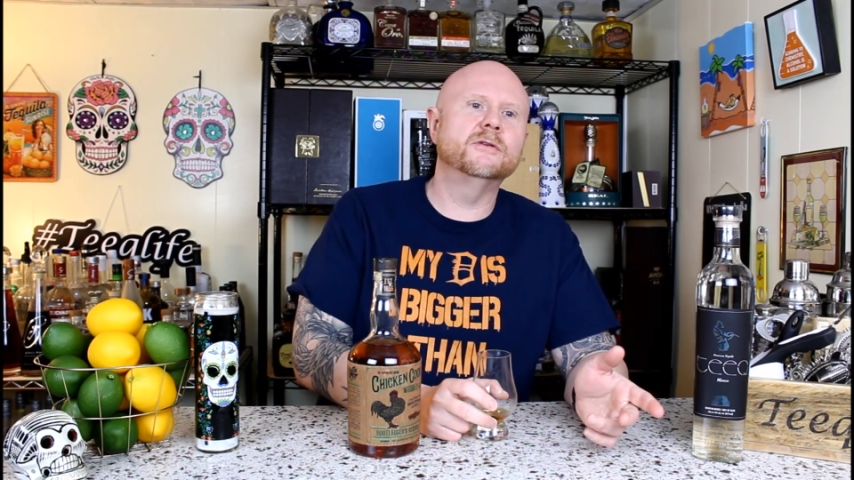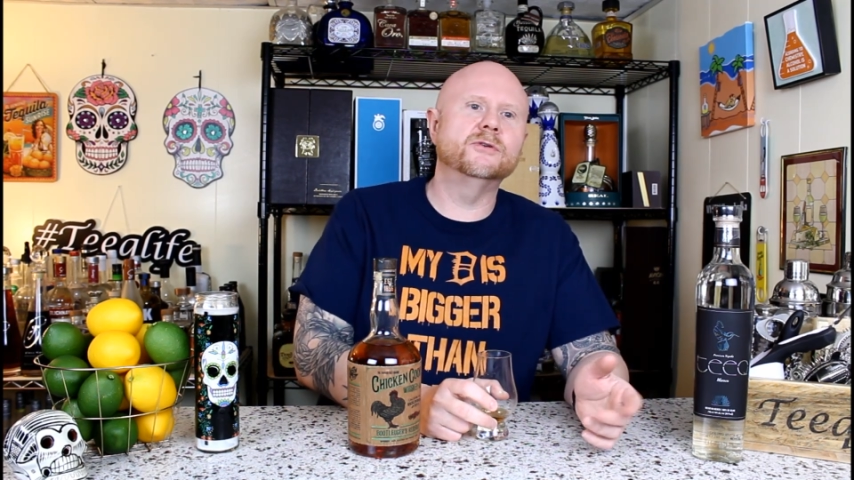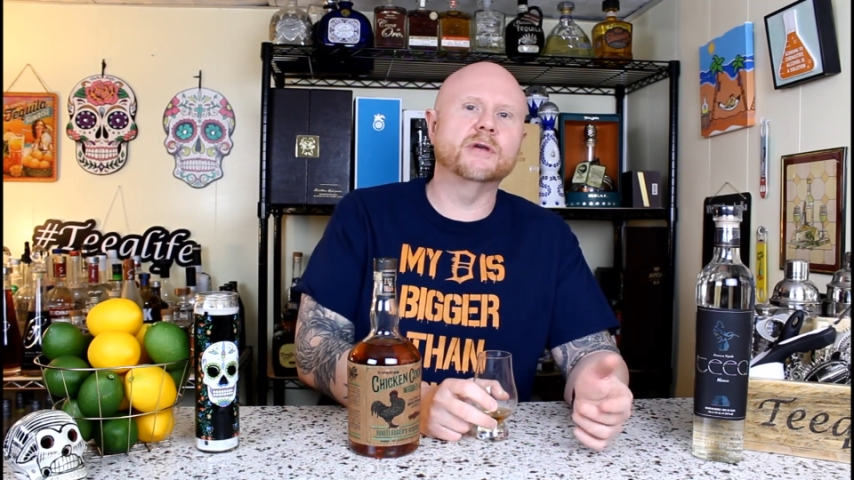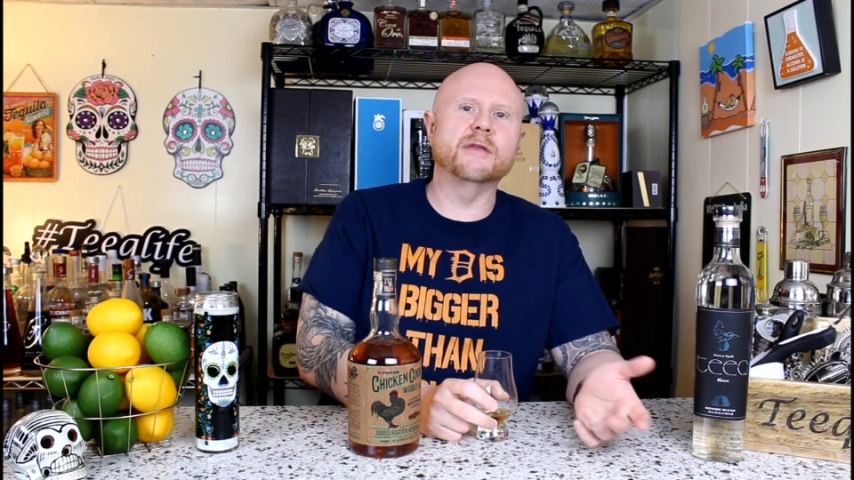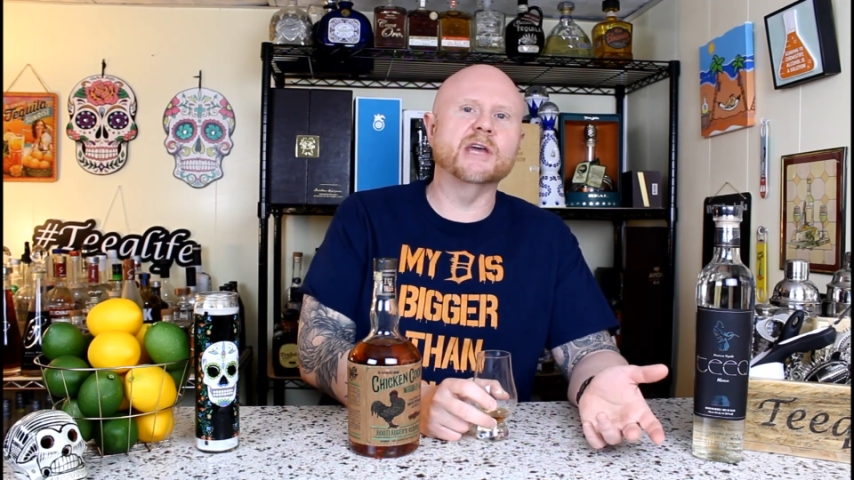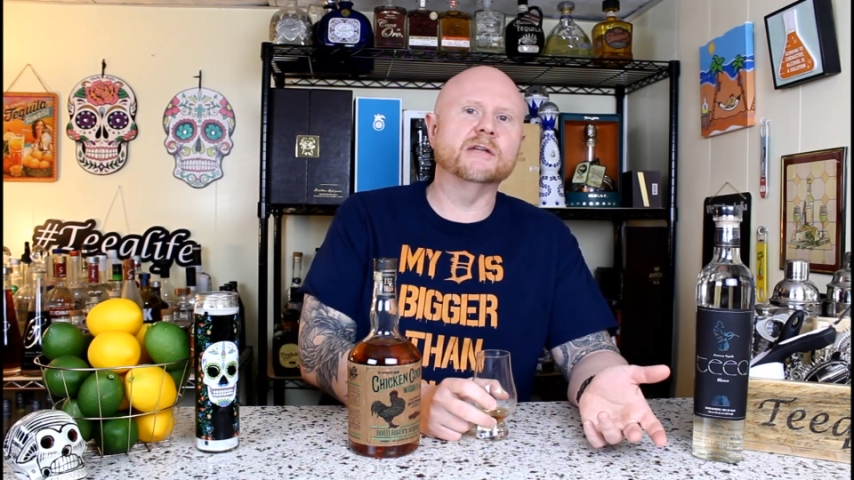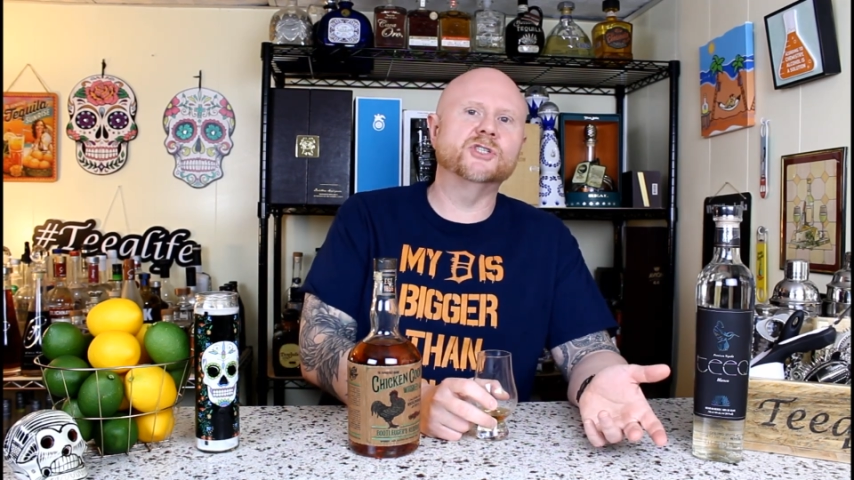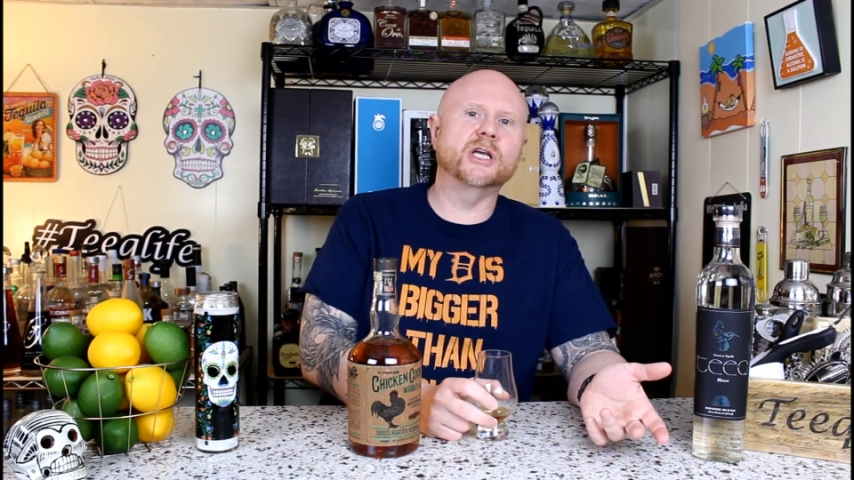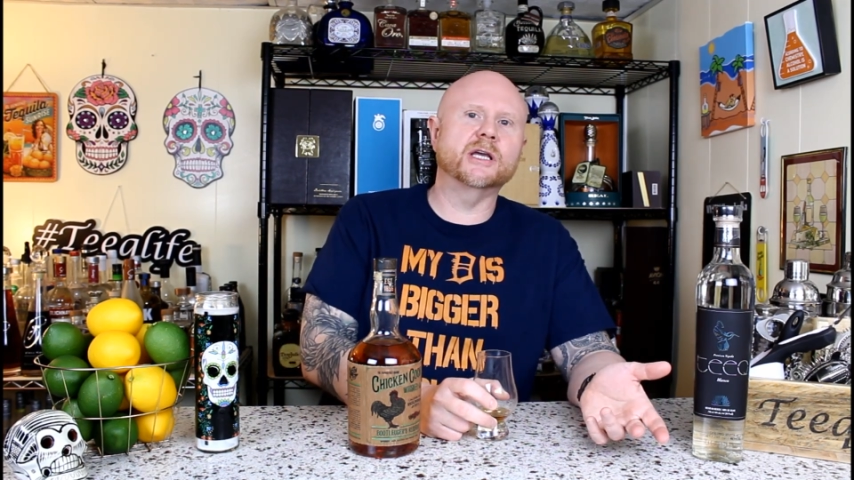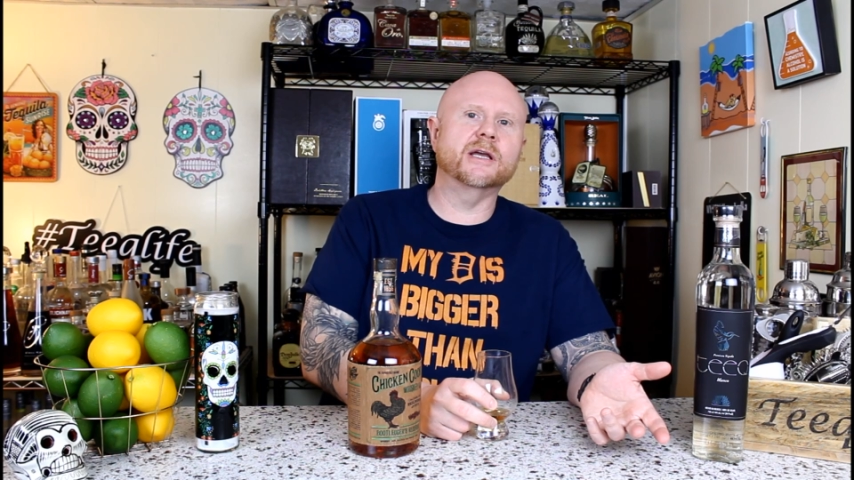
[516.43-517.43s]
do you got that
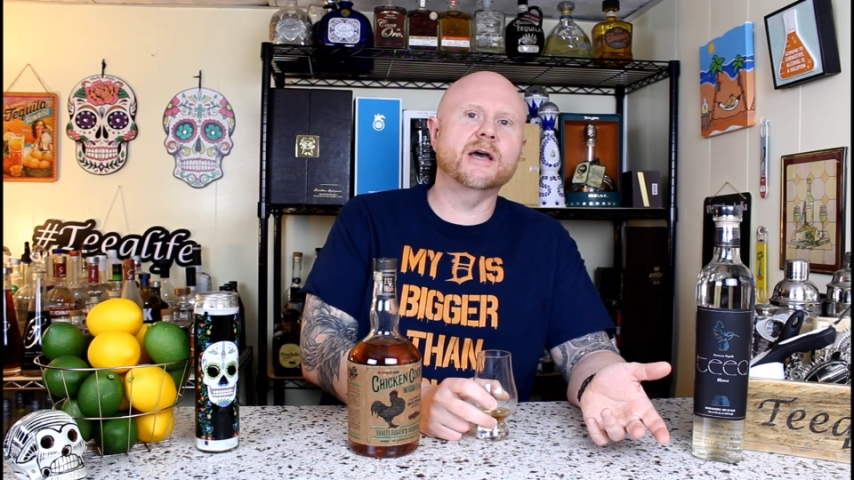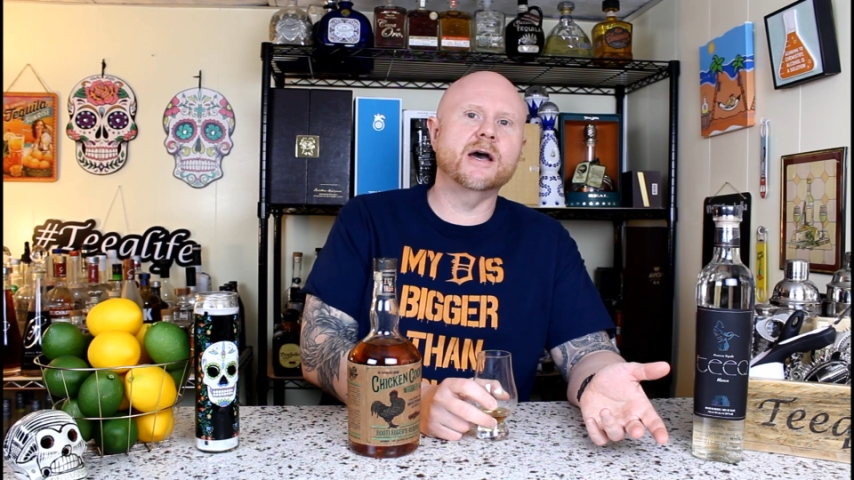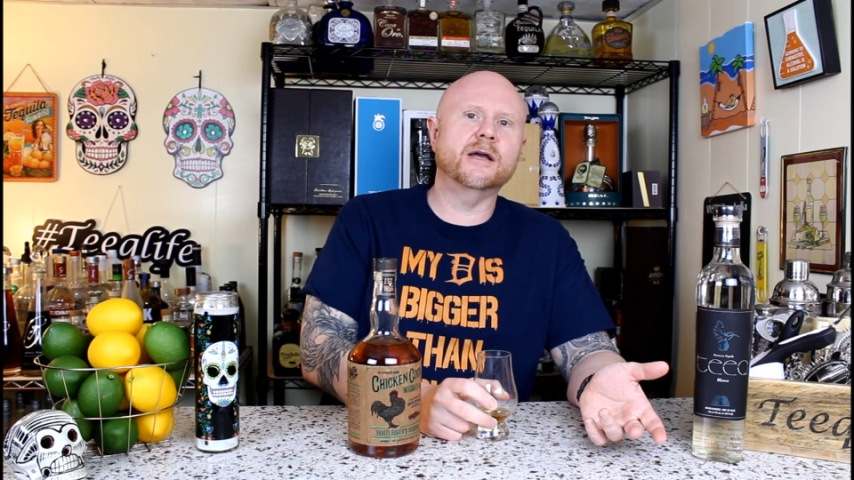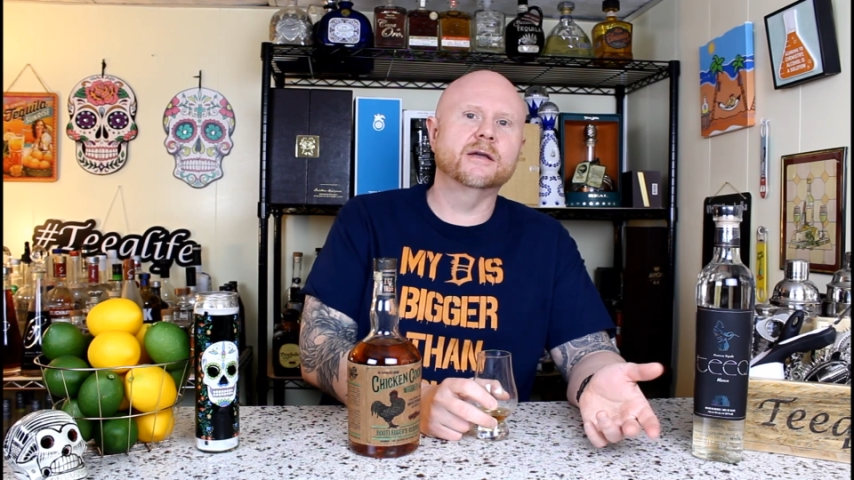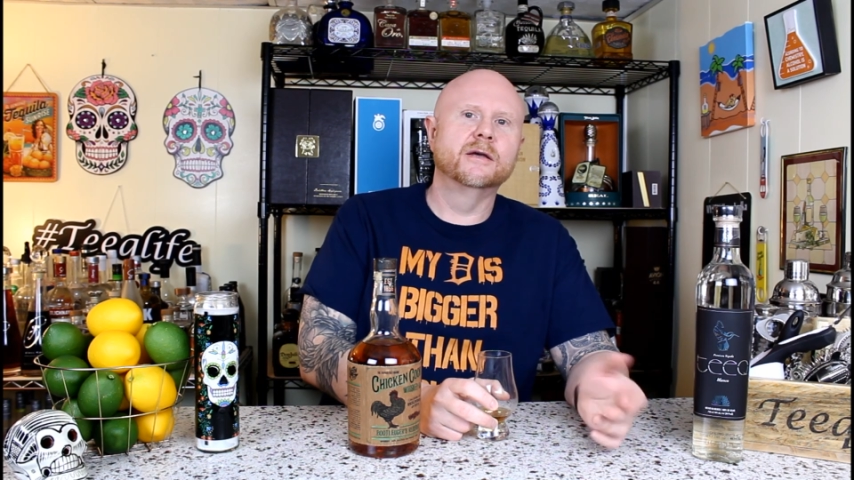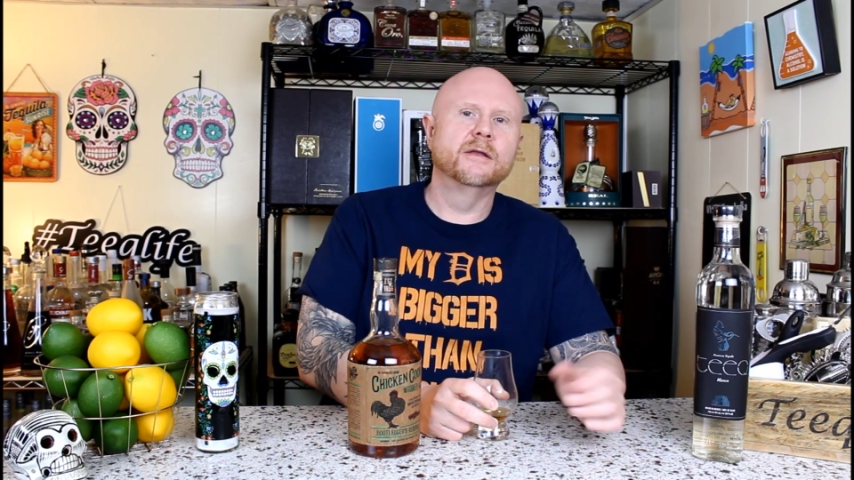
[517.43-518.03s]
chicken cock,